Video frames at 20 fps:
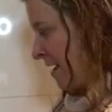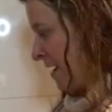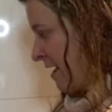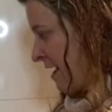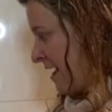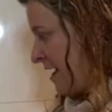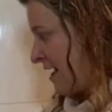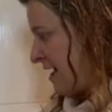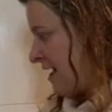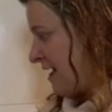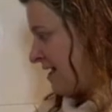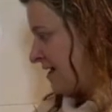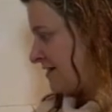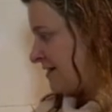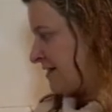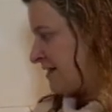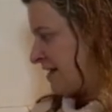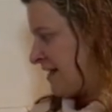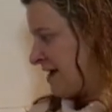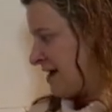And
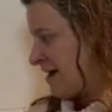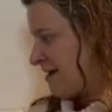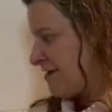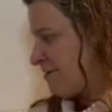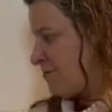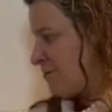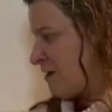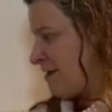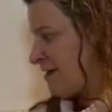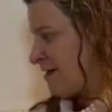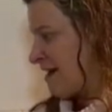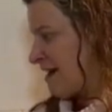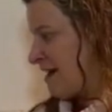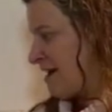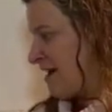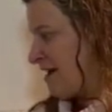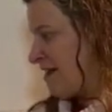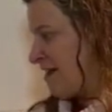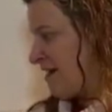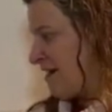the other one that
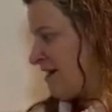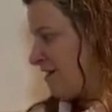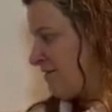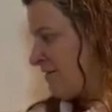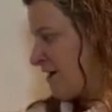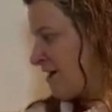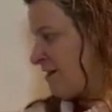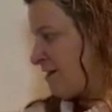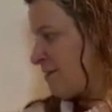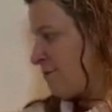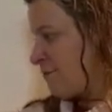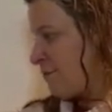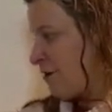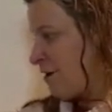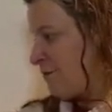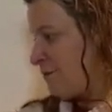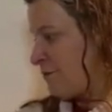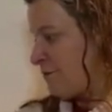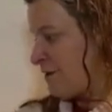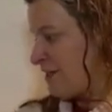I love at the
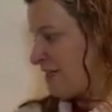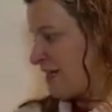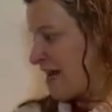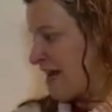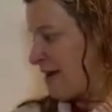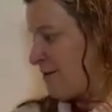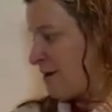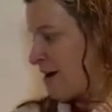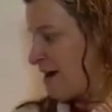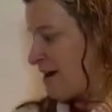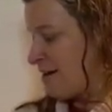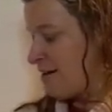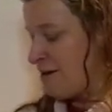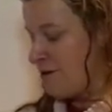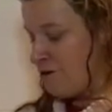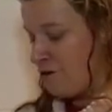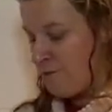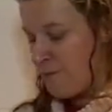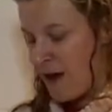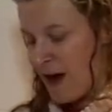moment, which came out in the
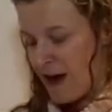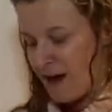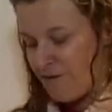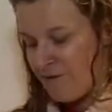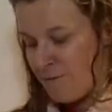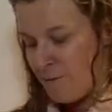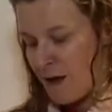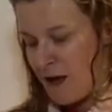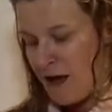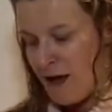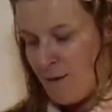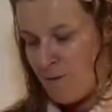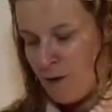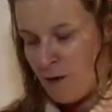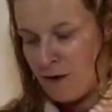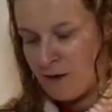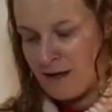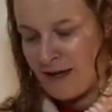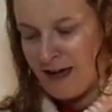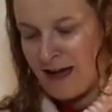new pack from
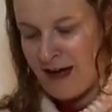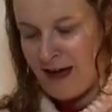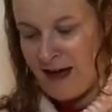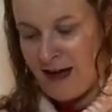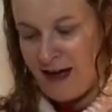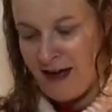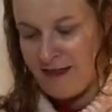Arbonne, are